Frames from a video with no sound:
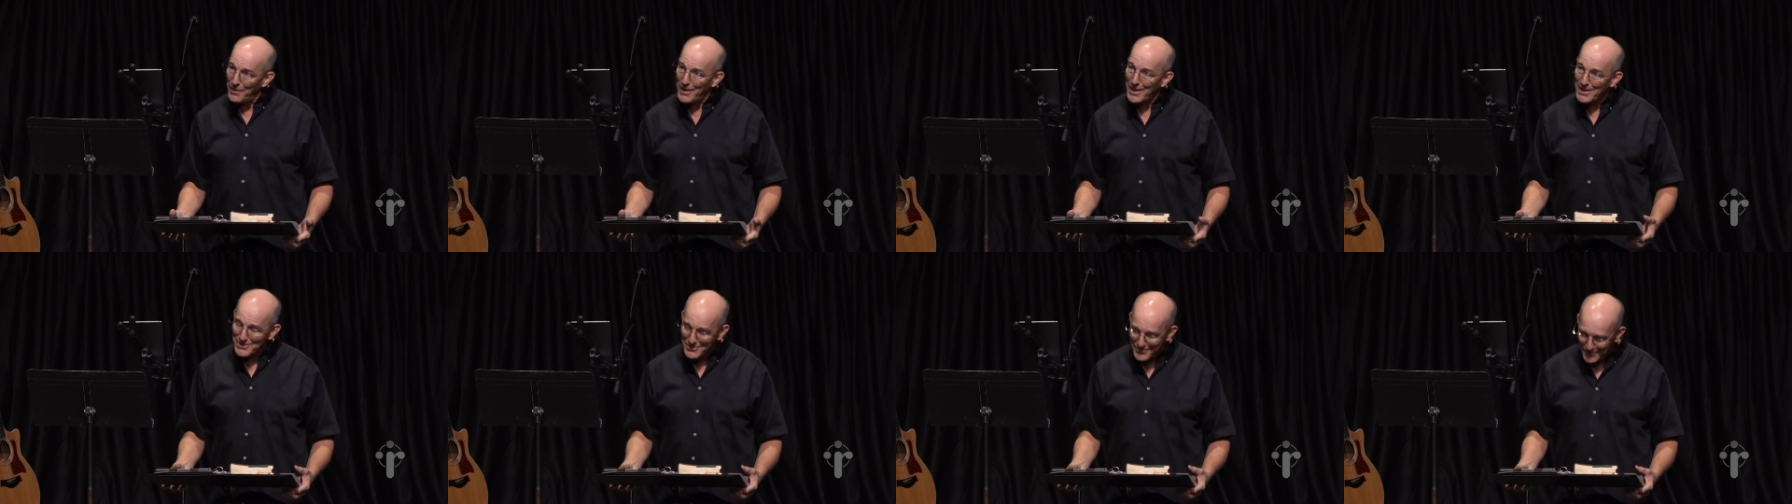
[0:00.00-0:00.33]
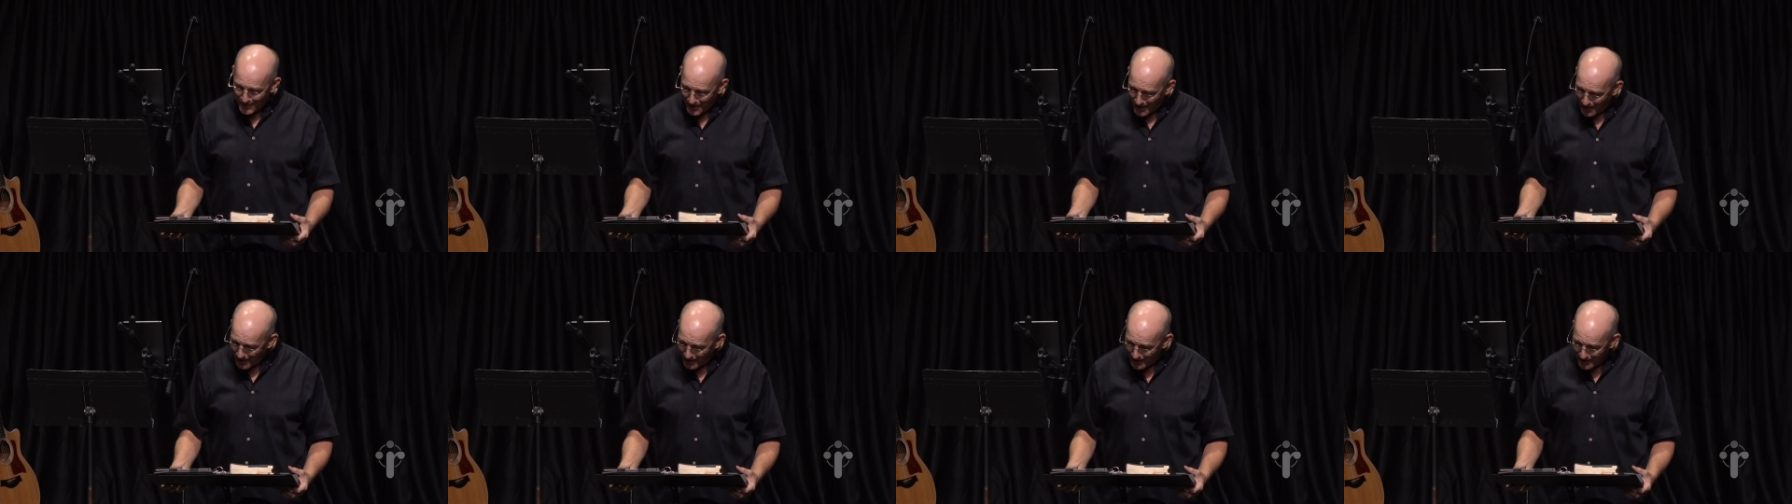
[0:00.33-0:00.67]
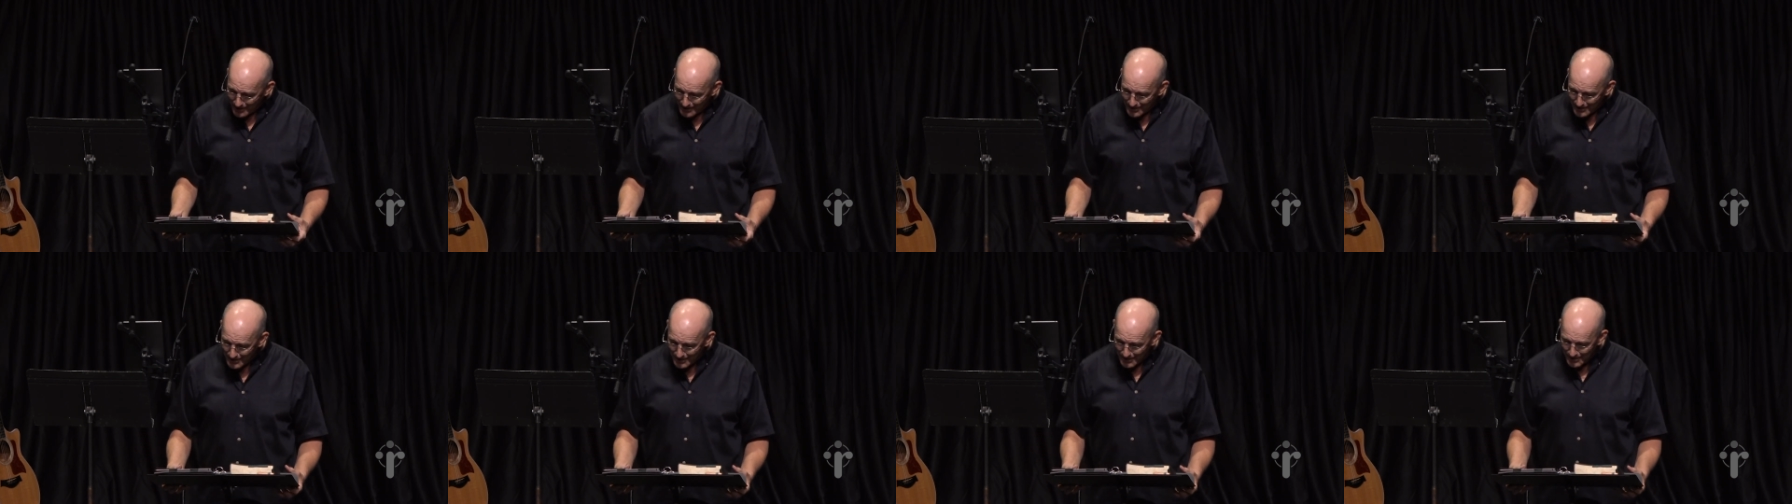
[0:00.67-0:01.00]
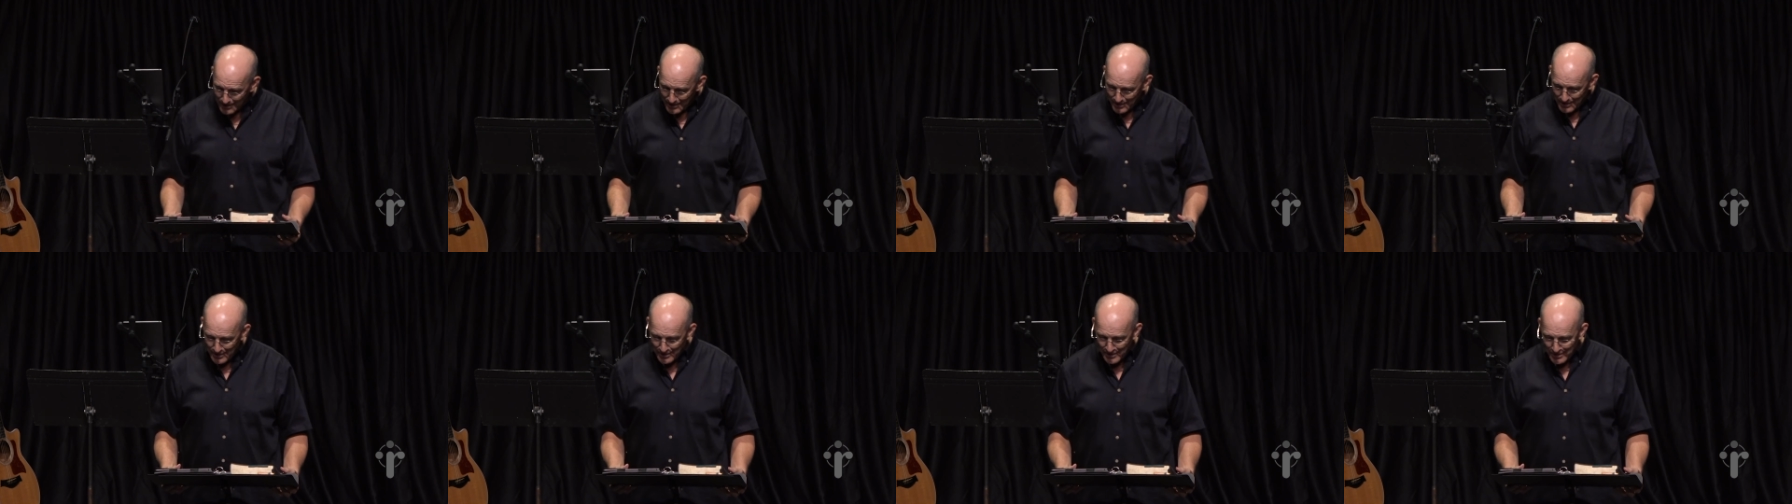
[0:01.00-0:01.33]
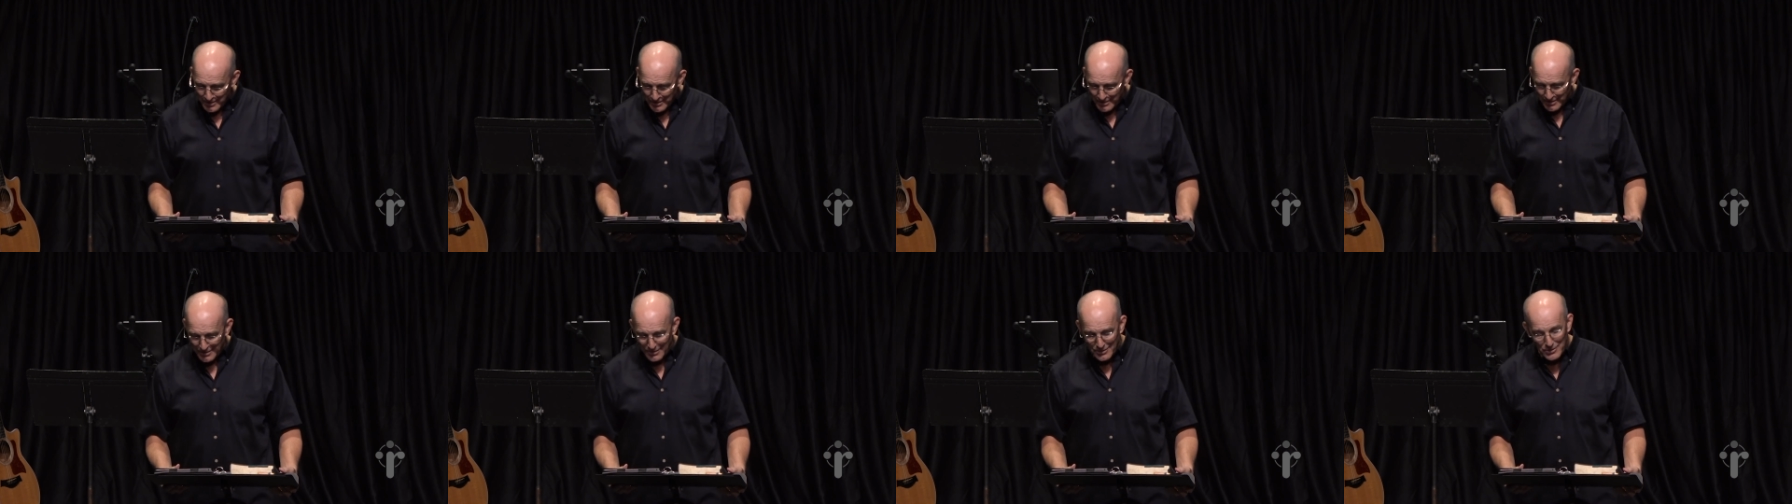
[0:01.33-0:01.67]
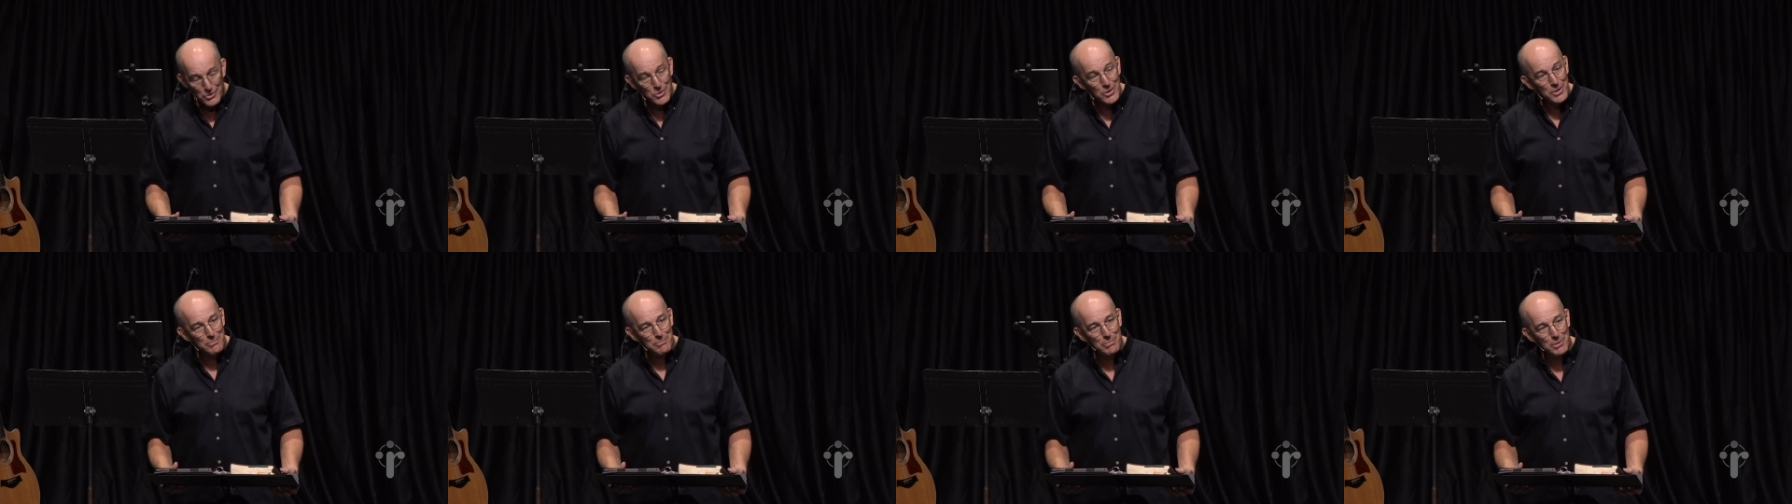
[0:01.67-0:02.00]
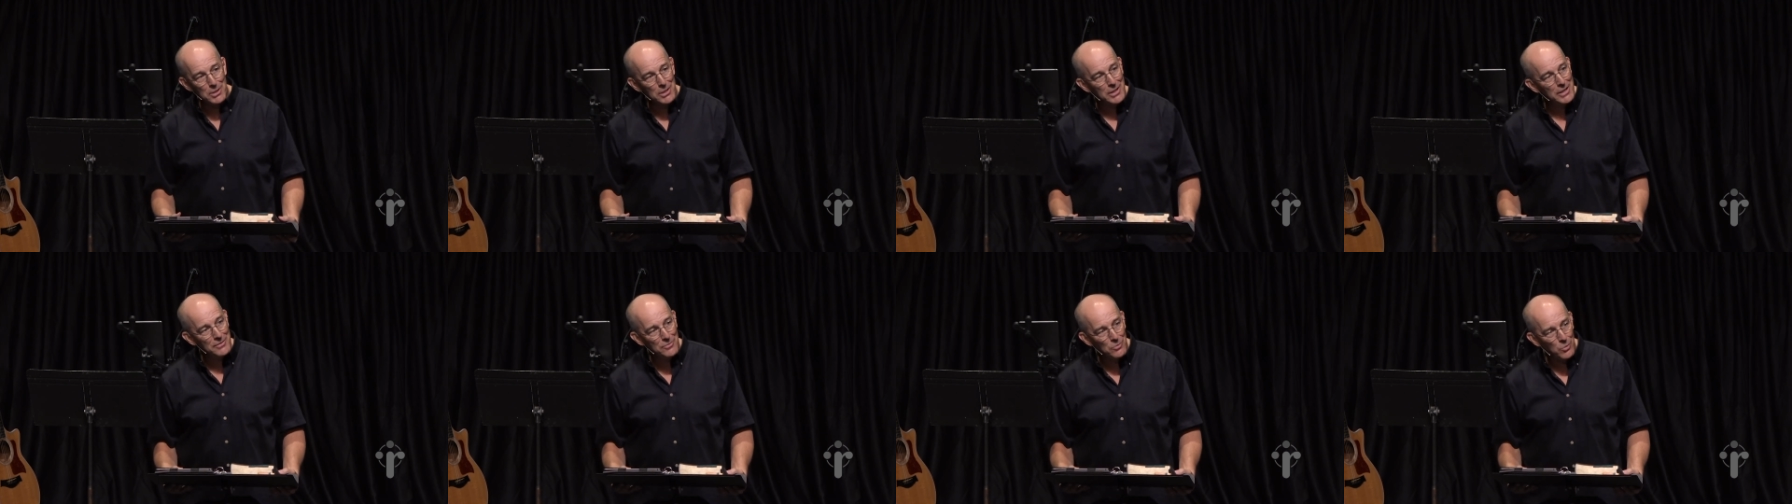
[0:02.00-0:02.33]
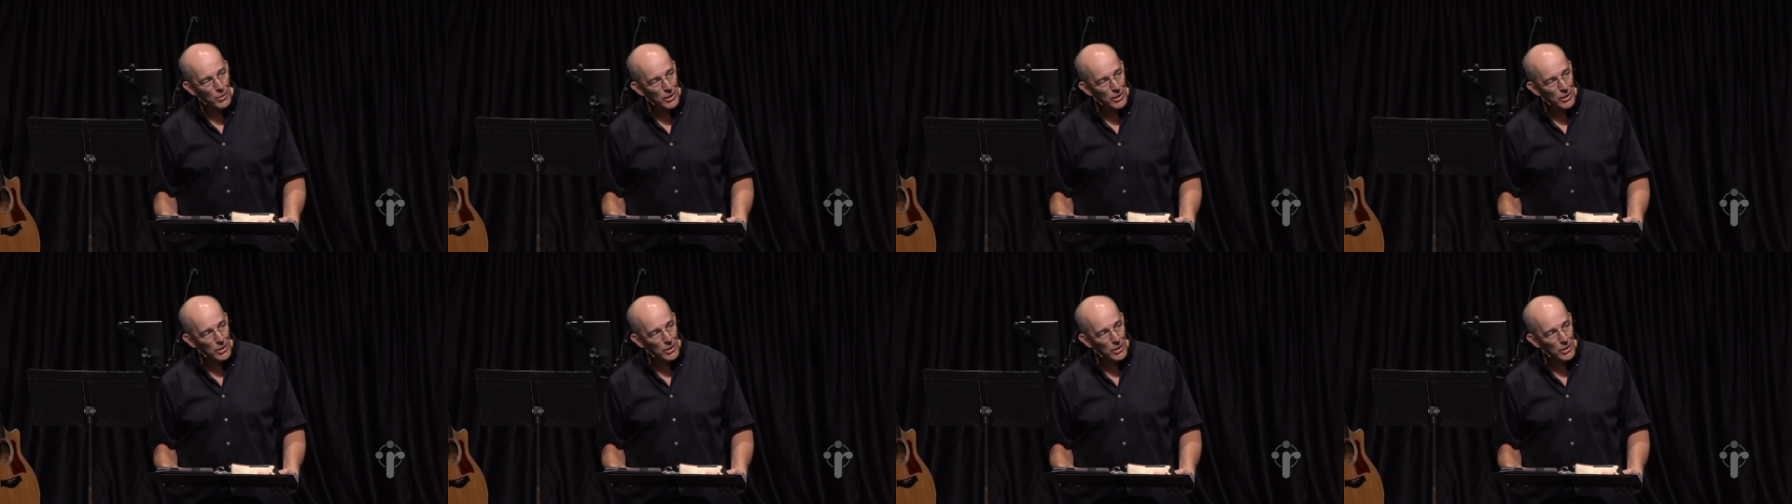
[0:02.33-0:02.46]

that's fine. You can believe